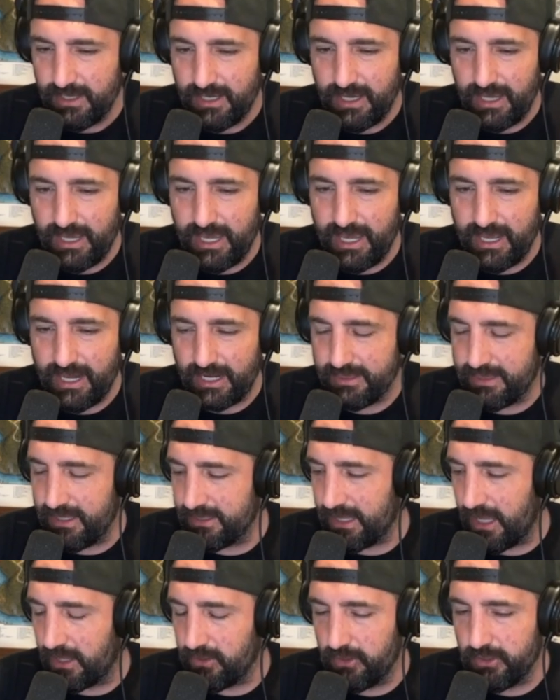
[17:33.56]
and I
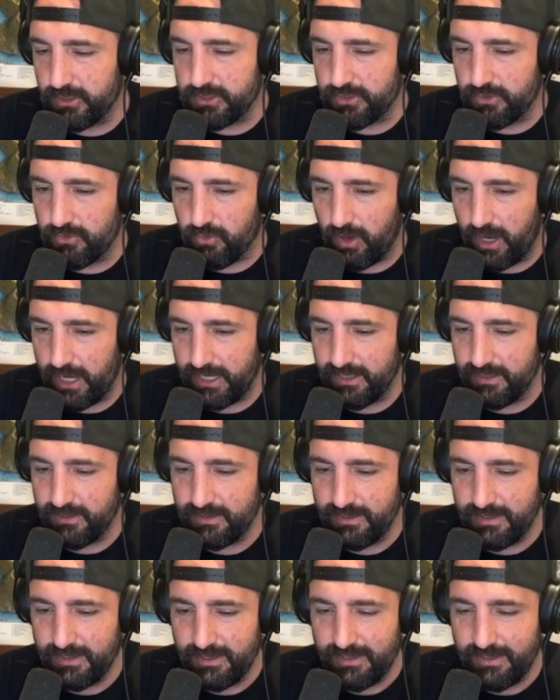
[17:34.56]
think that looks great.
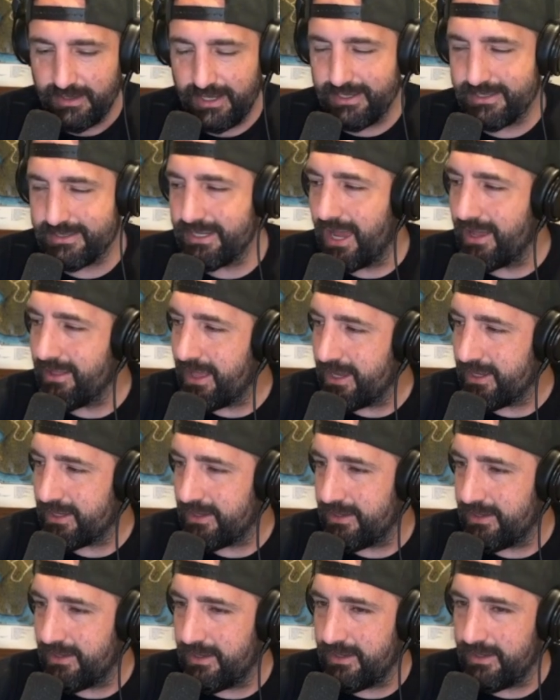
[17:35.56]
And it's not
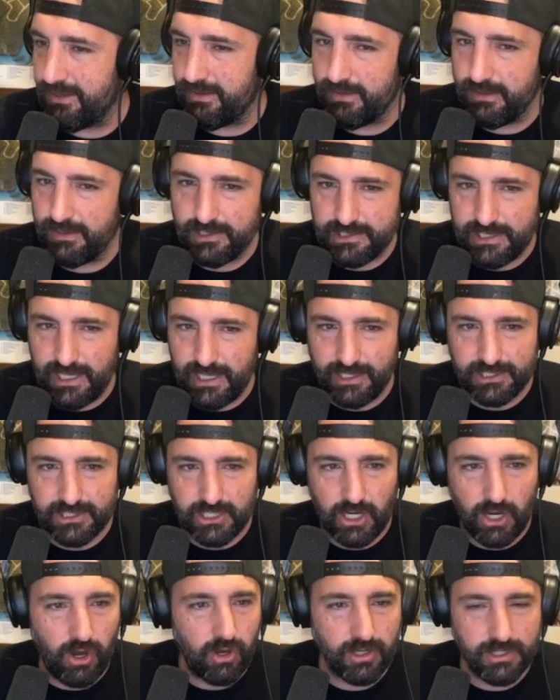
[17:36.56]
like it's
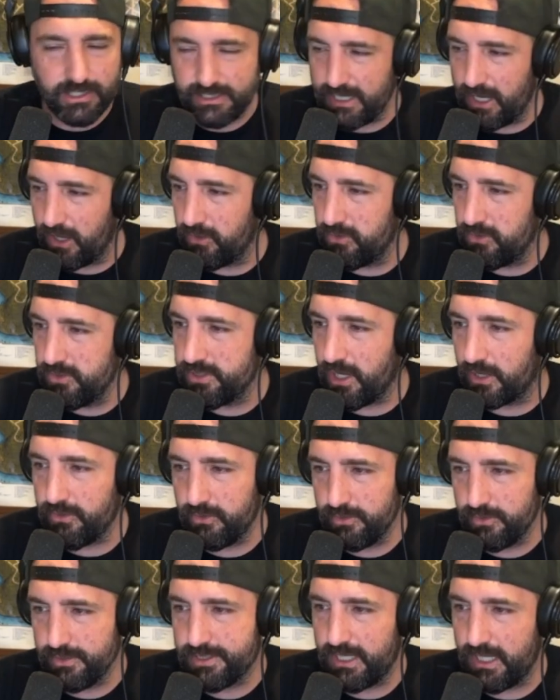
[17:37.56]
hard to tell who's on
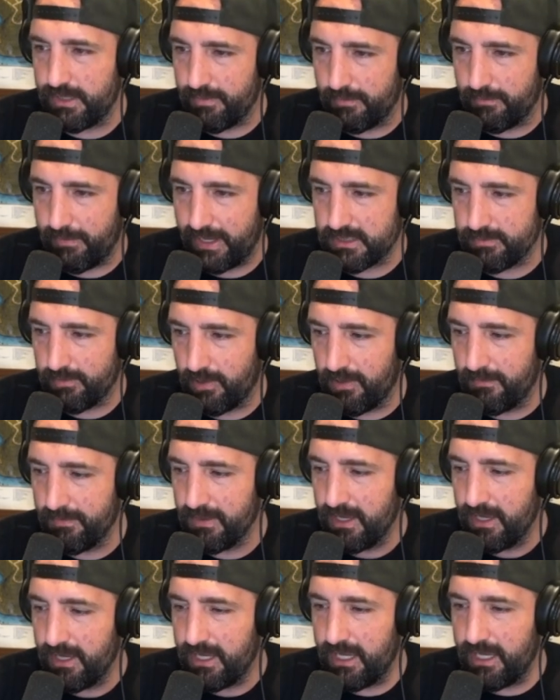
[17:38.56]
whose team in baseball.
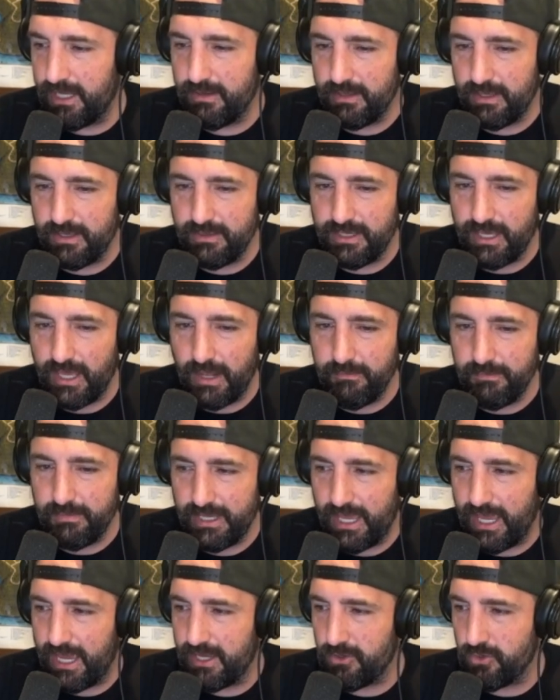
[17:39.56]
In the
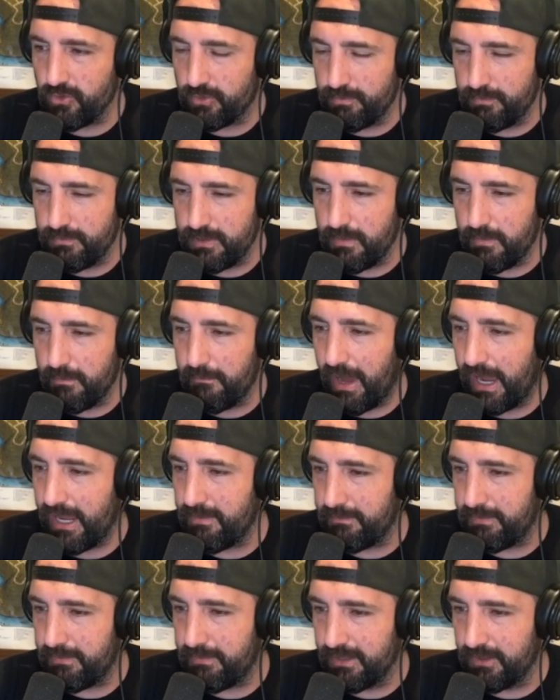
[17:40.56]
NBA, you
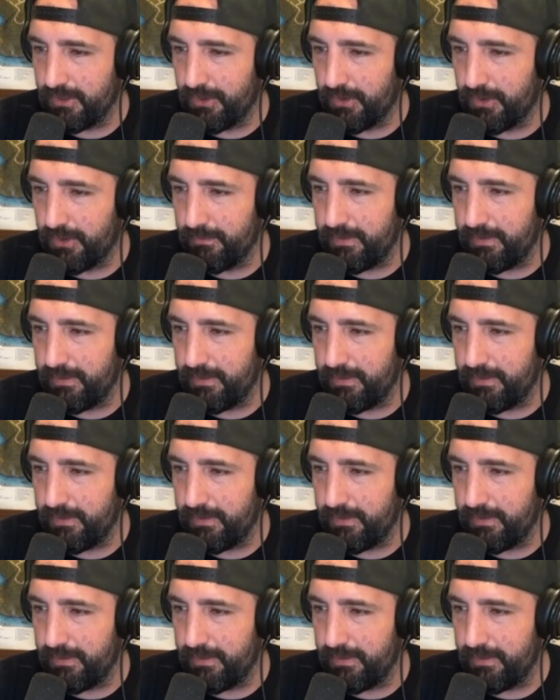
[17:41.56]
might be a little